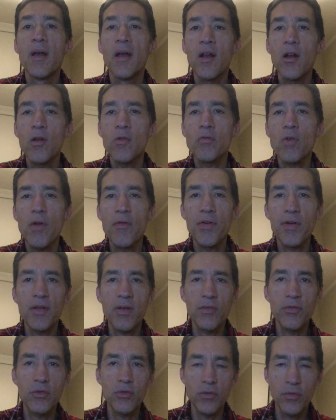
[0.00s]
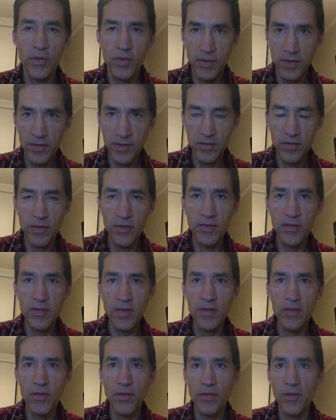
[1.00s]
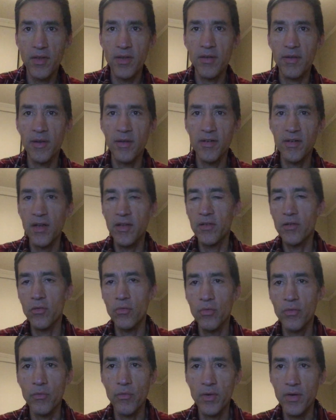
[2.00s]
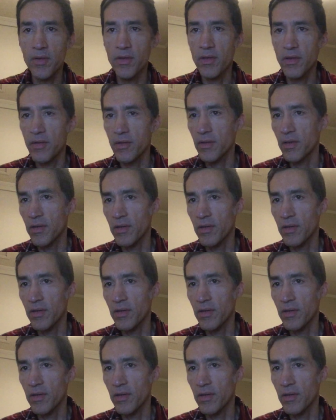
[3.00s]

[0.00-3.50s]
Hello, Robert. How are you doing? This is Christian down here. I tried to look where the